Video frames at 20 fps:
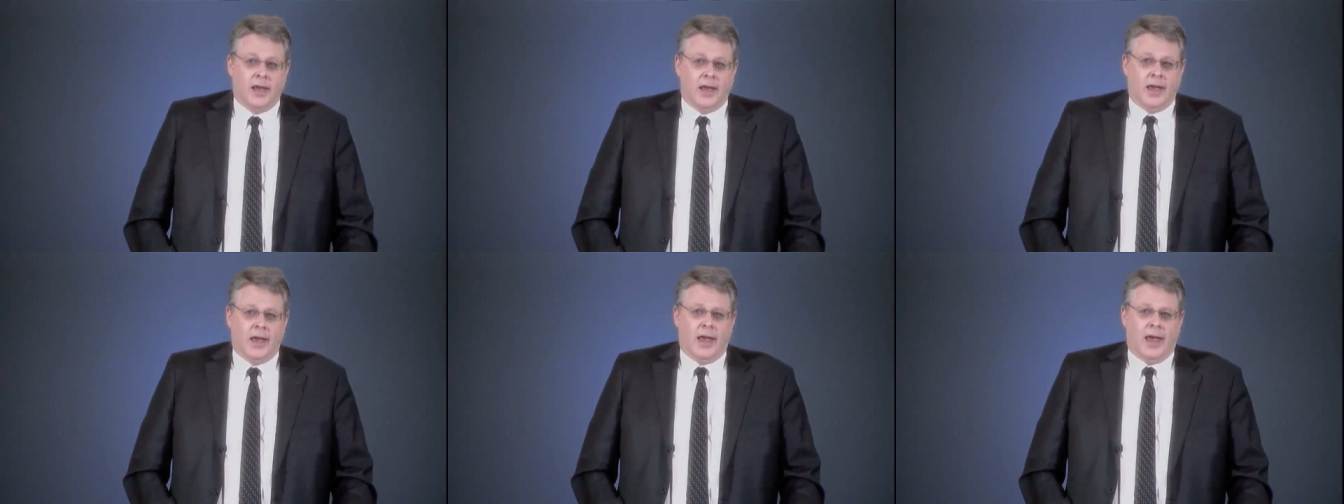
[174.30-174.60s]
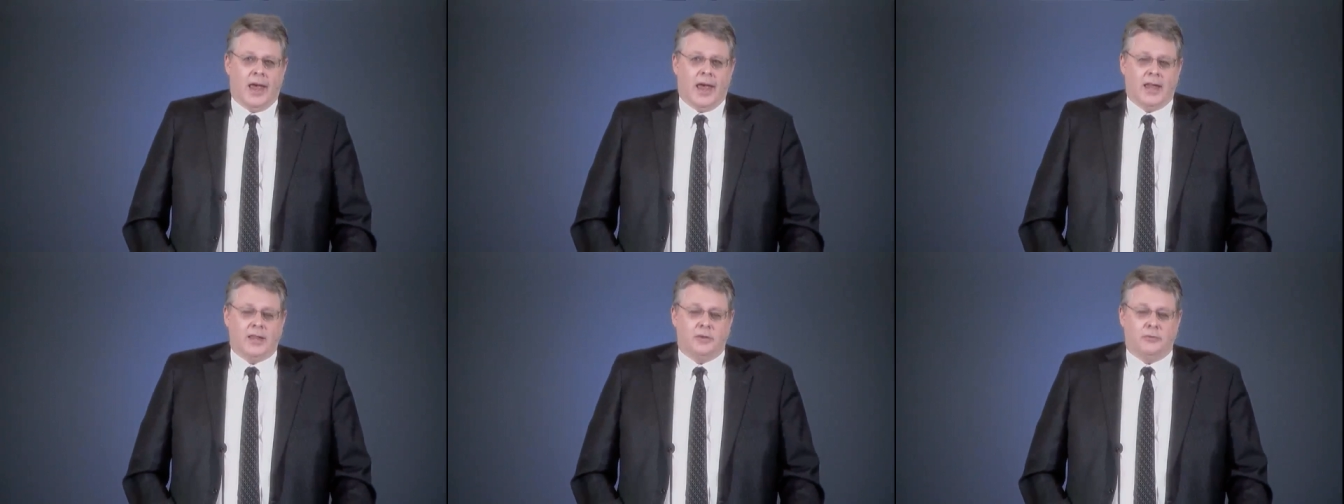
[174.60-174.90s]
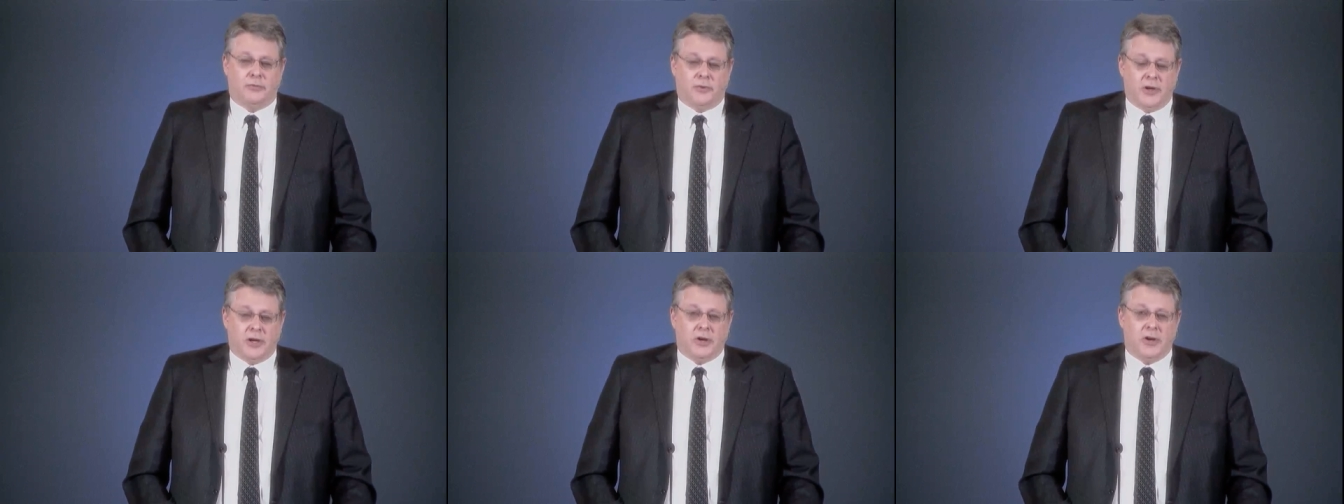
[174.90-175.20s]
And the
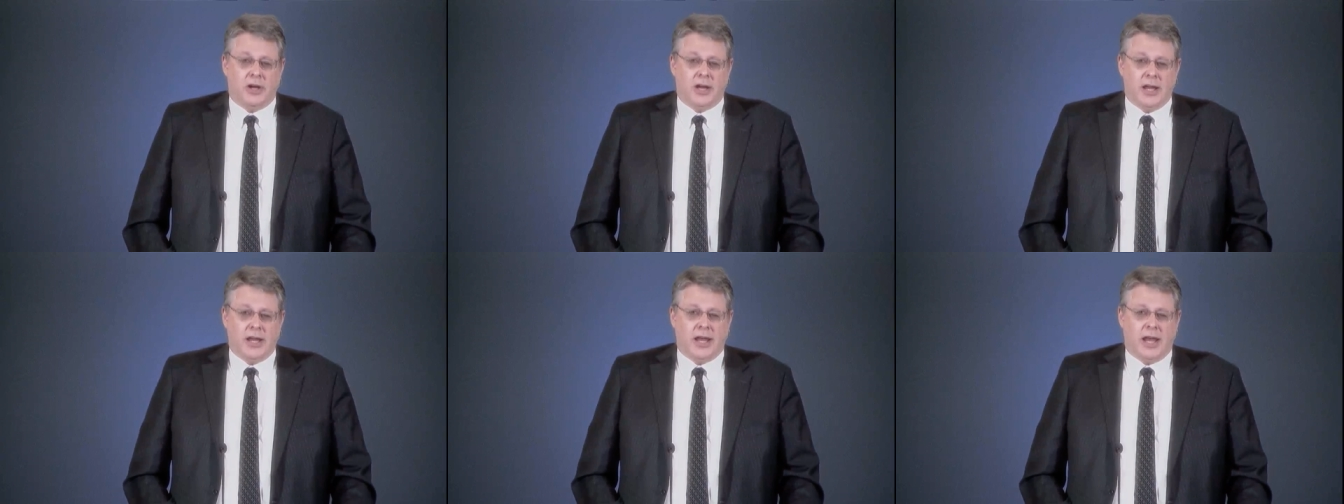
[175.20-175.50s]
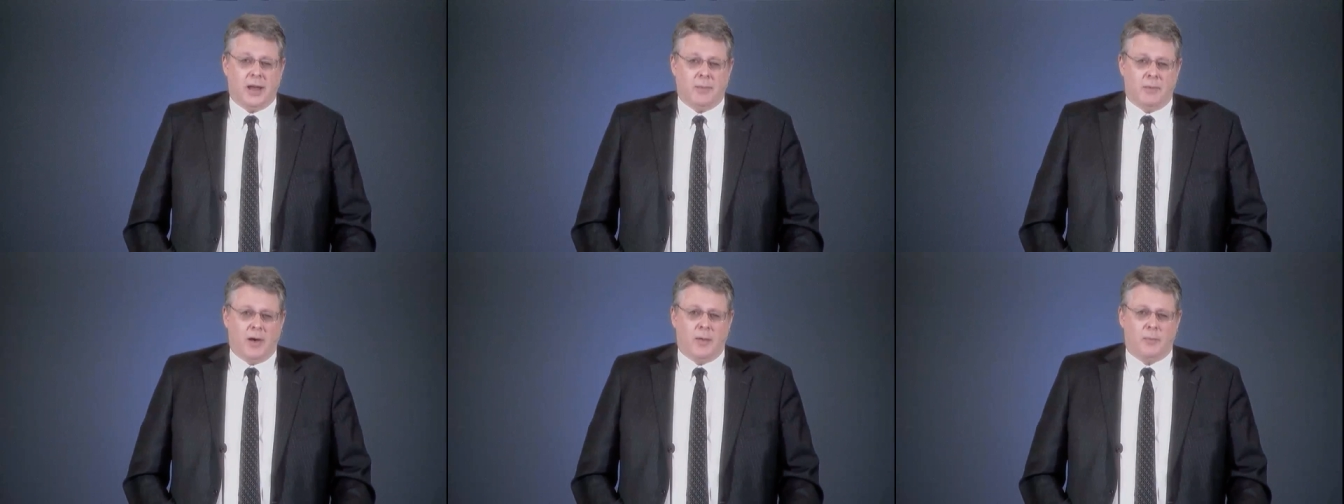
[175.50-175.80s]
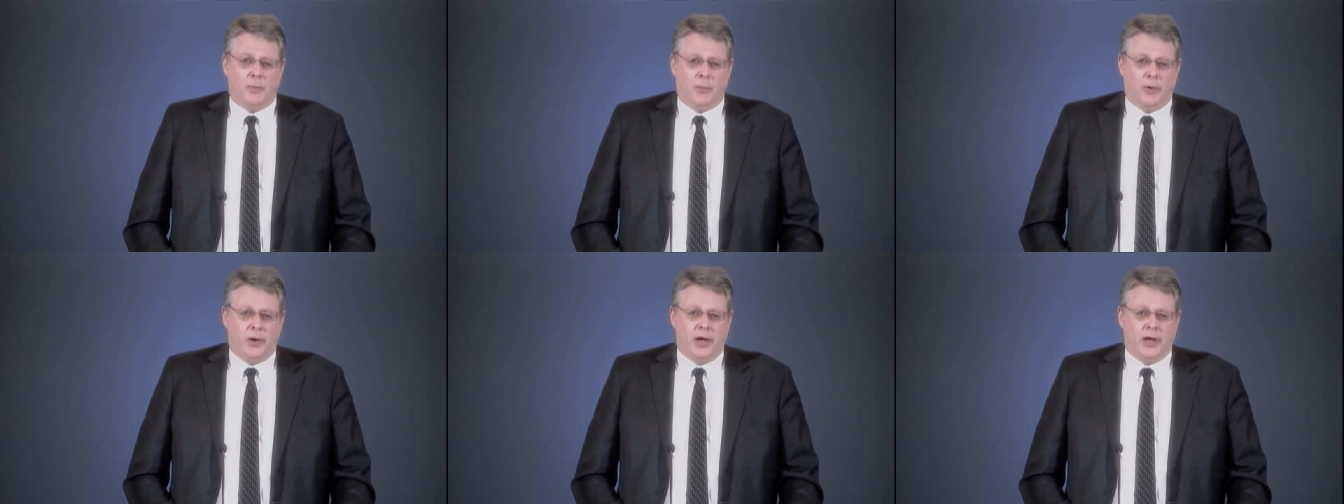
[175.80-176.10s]
figure he came up
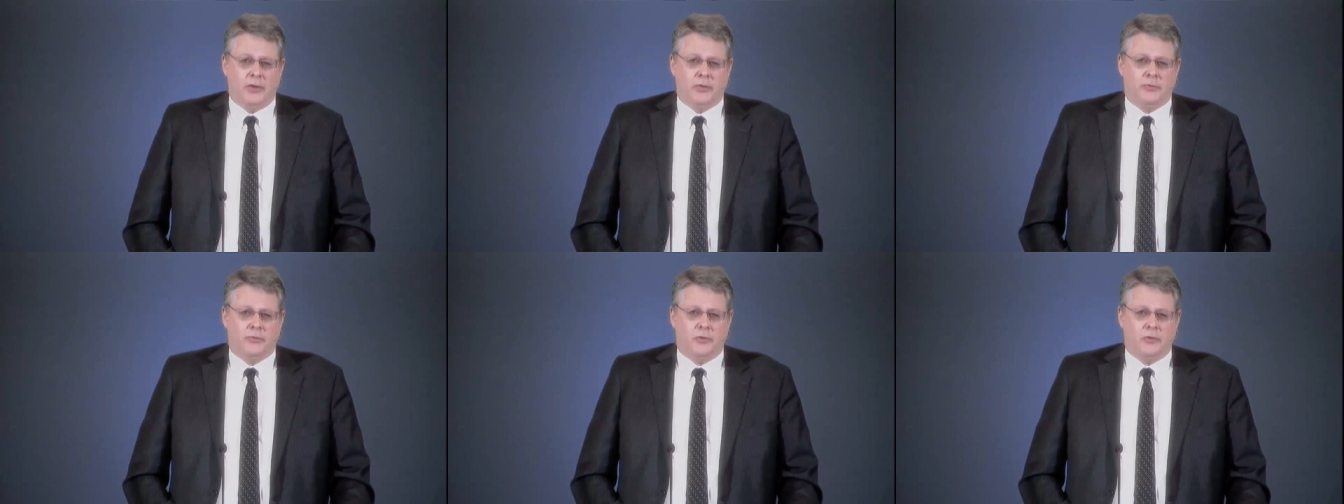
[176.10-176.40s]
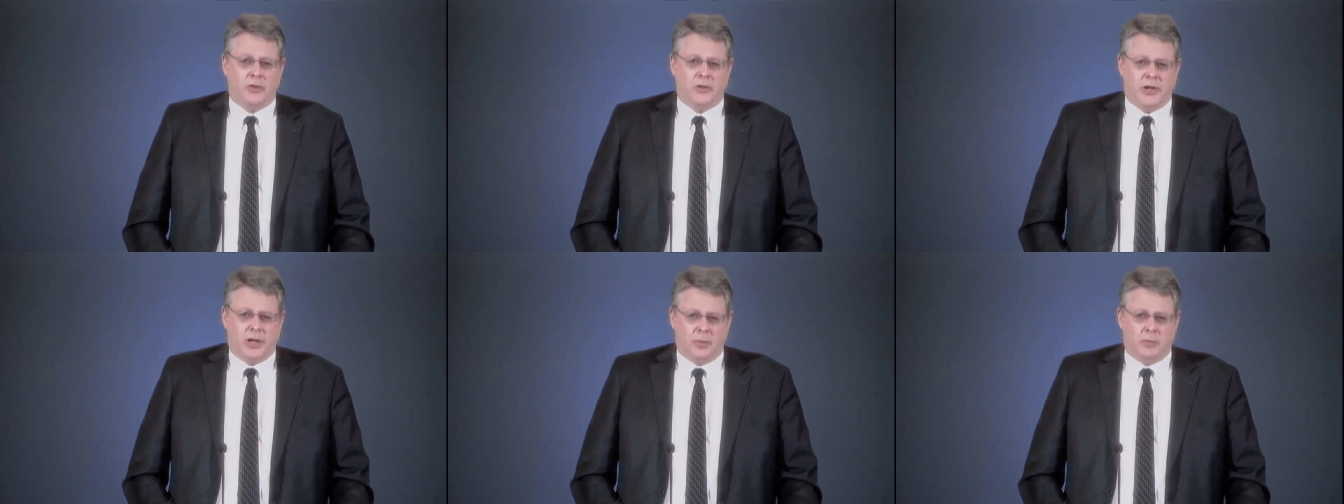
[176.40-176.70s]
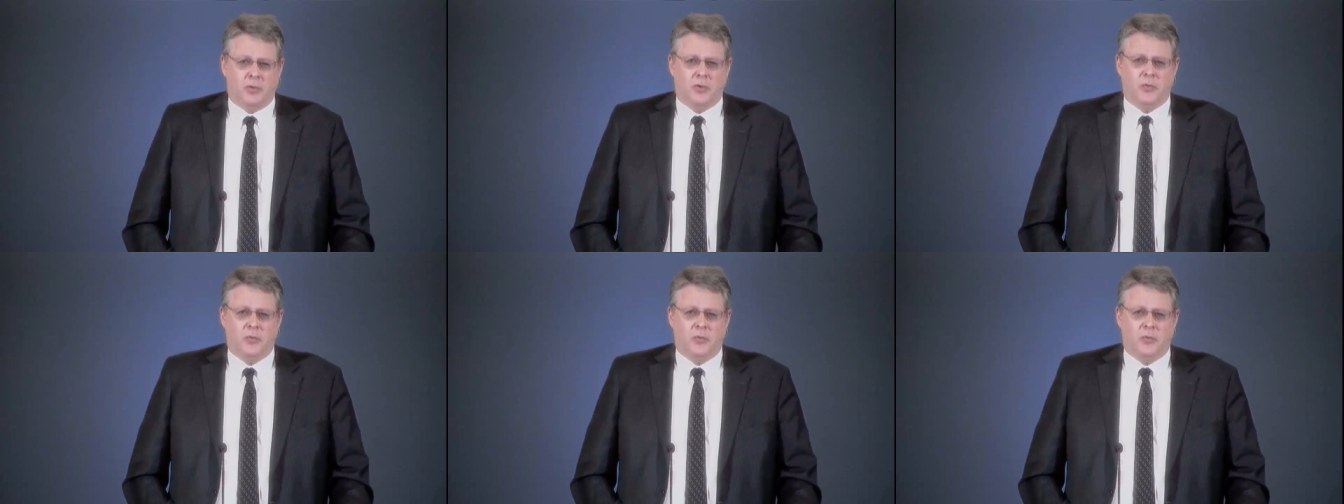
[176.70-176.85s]
with for the number